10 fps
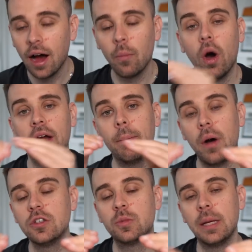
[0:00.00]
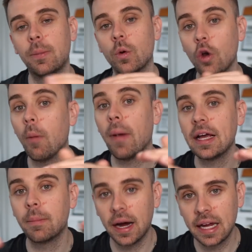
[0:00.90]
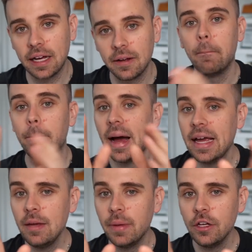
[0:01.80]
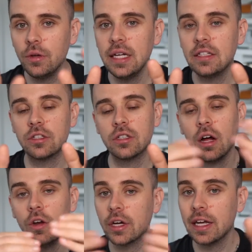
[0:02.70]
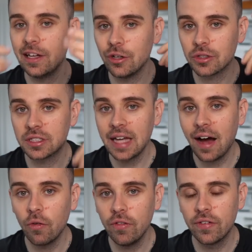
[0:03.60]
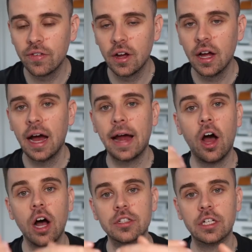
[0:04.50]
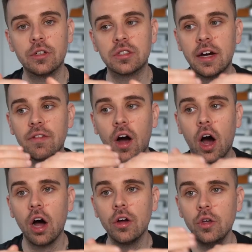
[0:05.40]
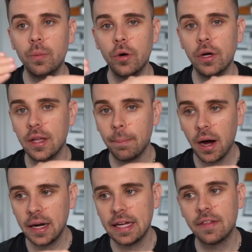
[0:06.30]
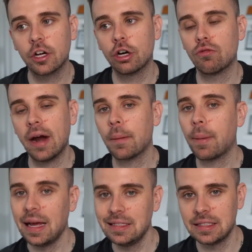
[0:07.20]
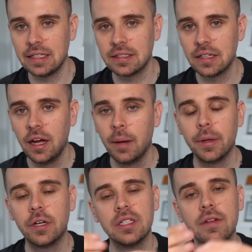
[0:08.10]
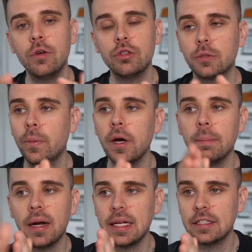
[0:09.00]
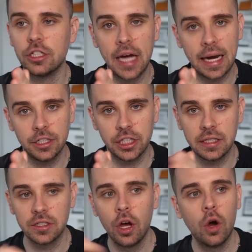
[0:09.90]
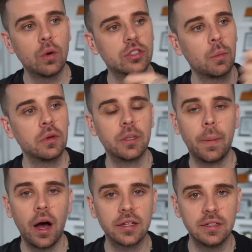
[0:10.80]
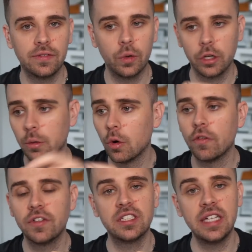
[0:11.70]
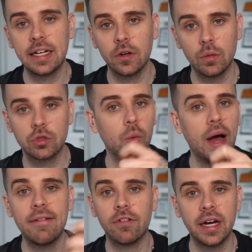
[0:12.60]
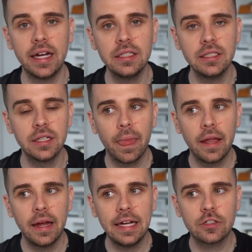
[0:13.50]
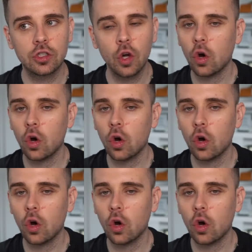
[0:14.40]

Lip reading: and why do most people not make money? Maybe you need to start looking at yourself and asking yourself, are you putting the money in the correct places? Because if you're just putting money into challenges or someone to pass it for you or for signals or whatever it is, it's not